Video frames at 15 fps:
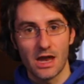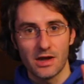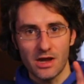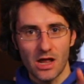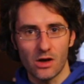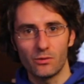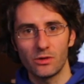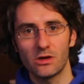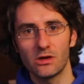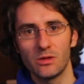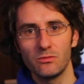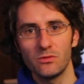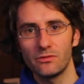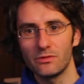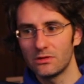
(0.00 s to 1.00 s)
Now we're gonna
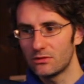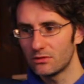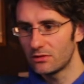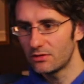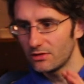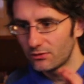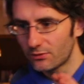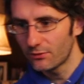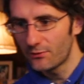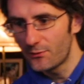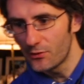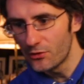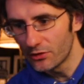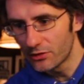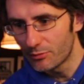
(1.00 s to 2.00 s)
move into this
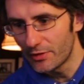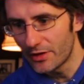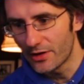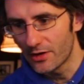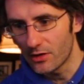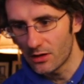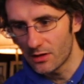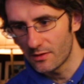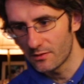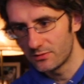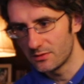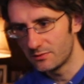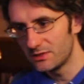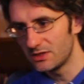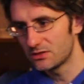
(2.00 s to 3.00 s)
fourth bar of
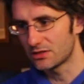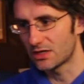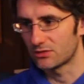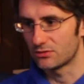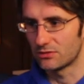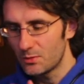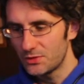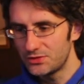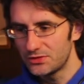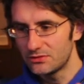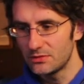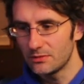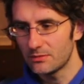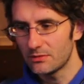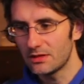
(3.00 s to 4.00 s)
the B section, which is the,